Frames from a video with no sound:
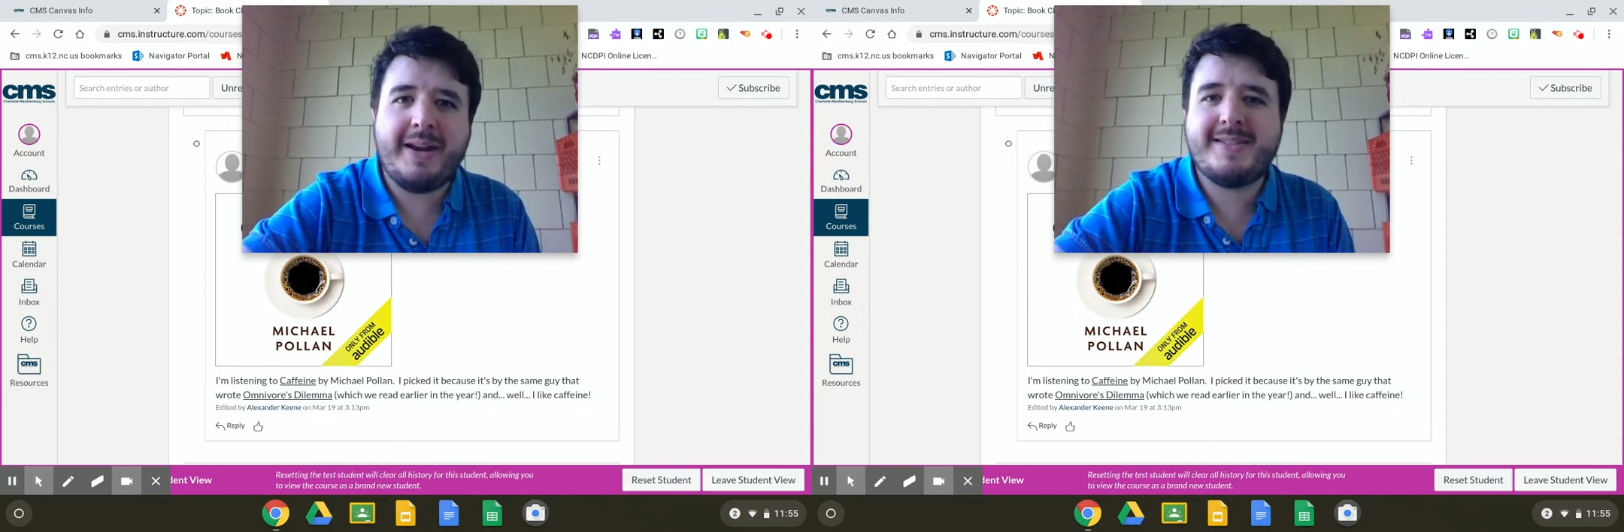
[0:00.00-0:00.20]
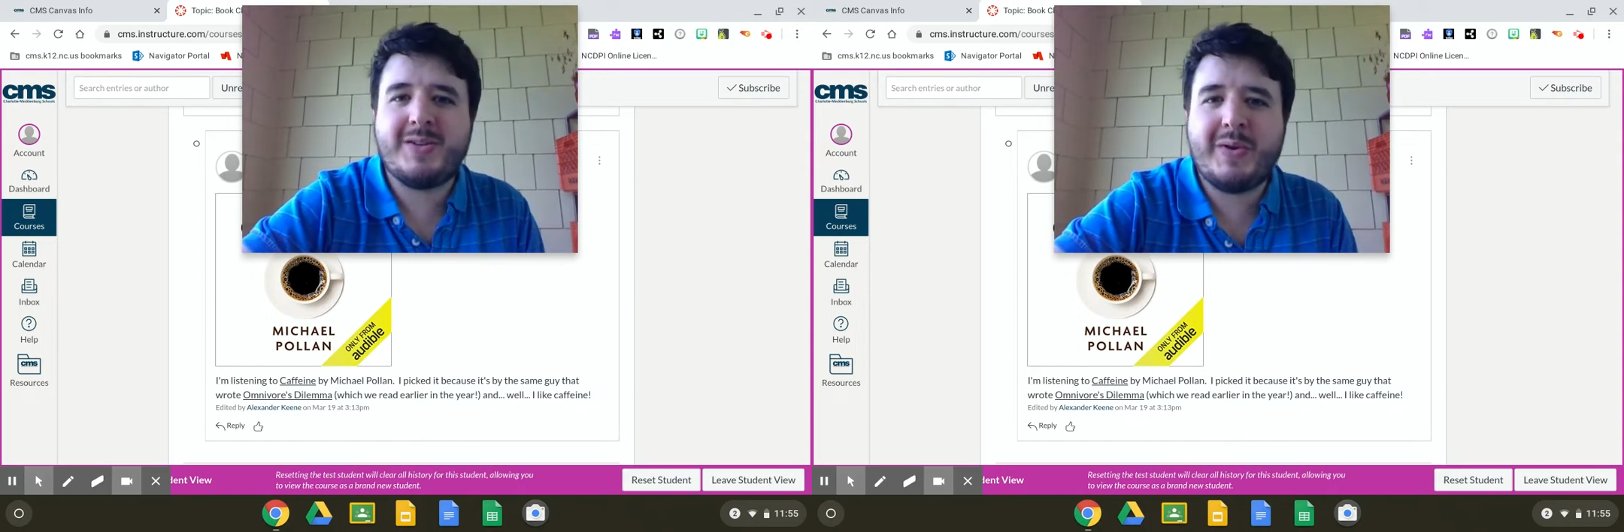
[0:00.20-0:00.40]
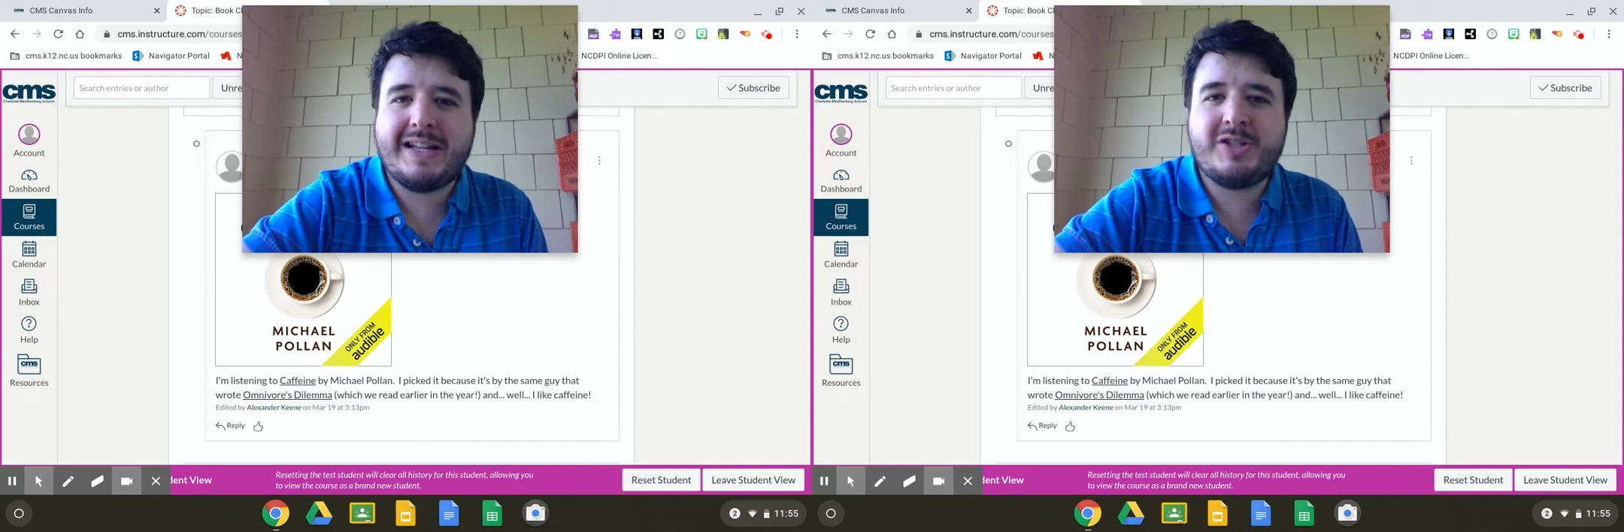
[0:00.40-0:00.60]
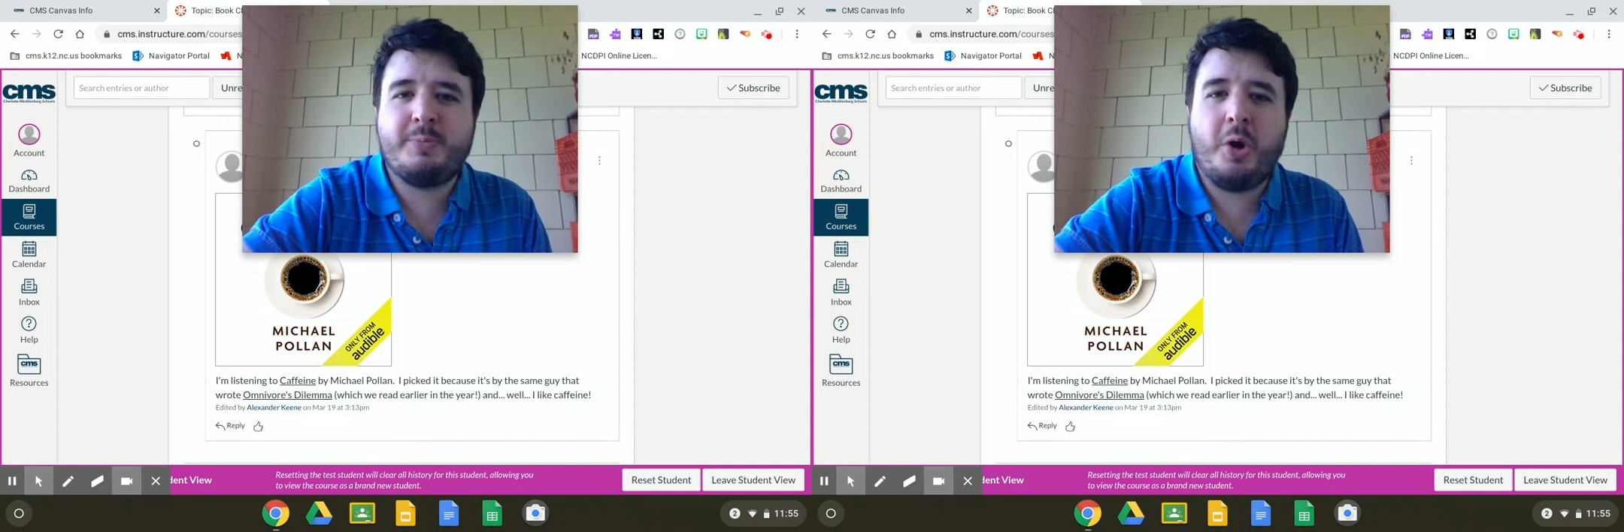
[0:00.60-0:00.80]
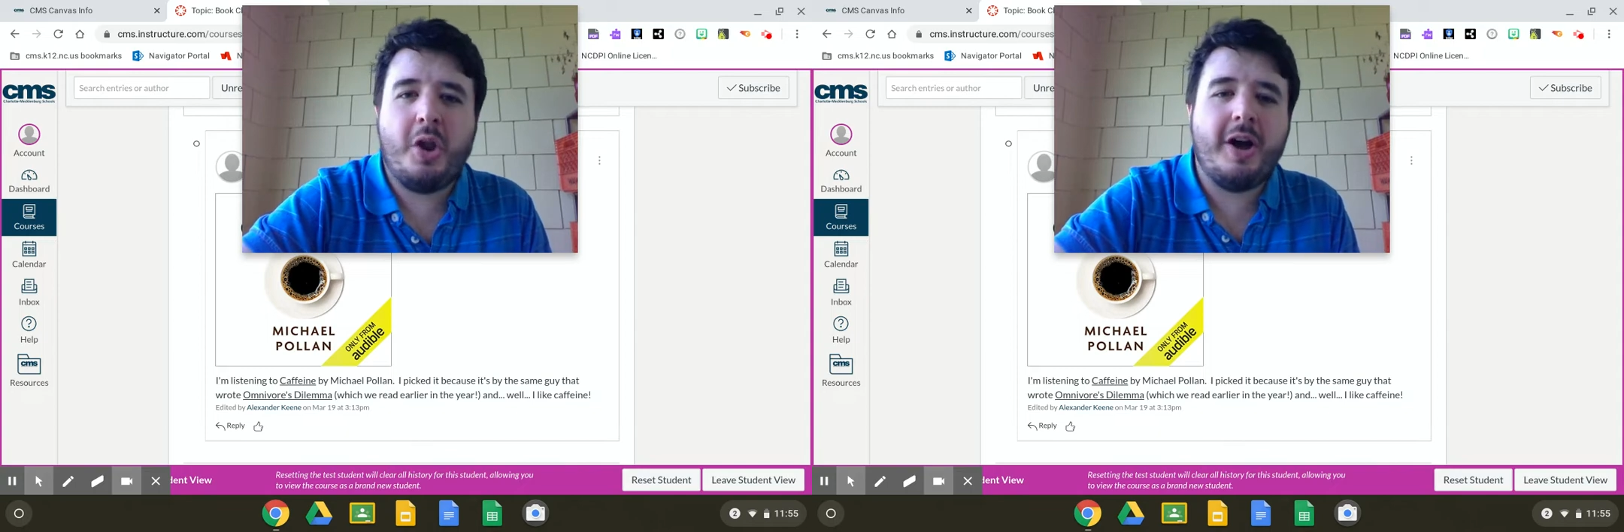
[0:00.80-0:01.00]
minutes, so not
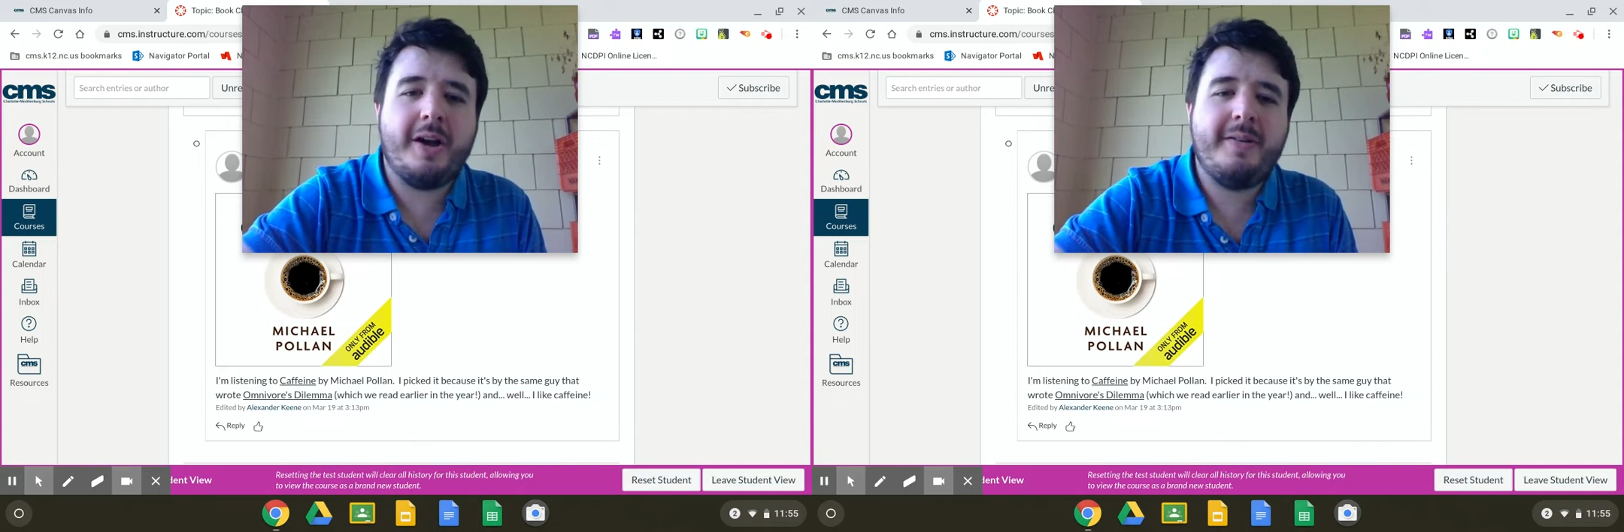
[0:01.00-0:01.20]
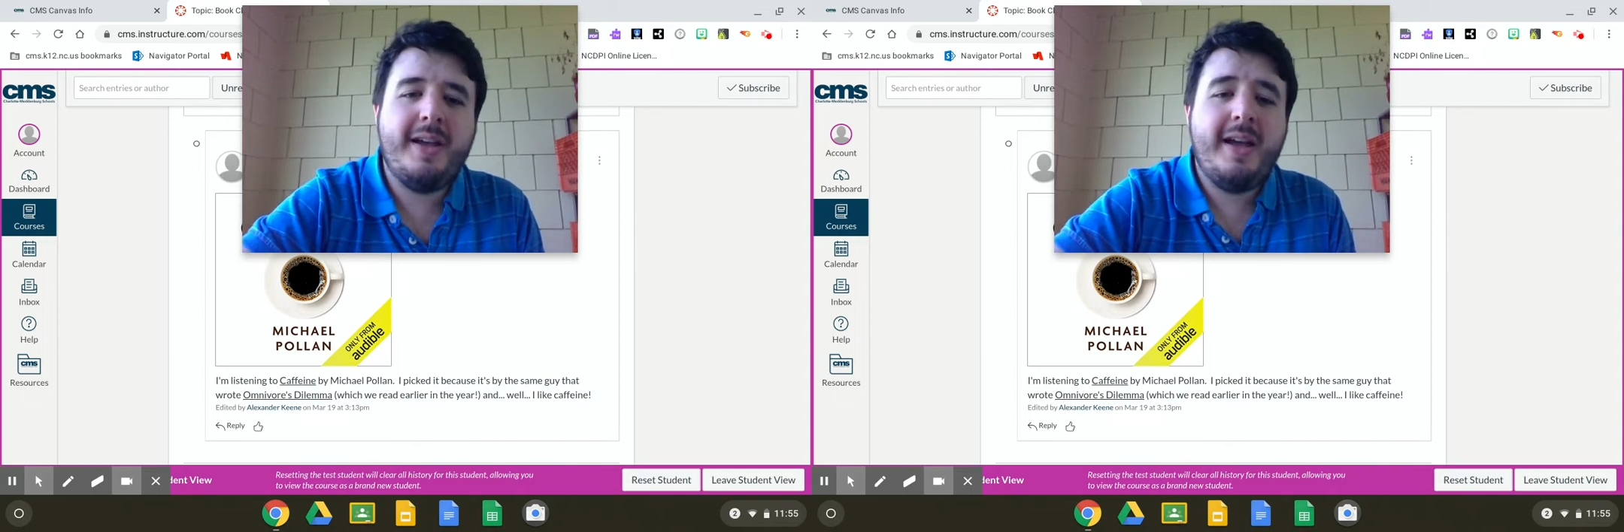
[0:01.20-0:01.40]
super long.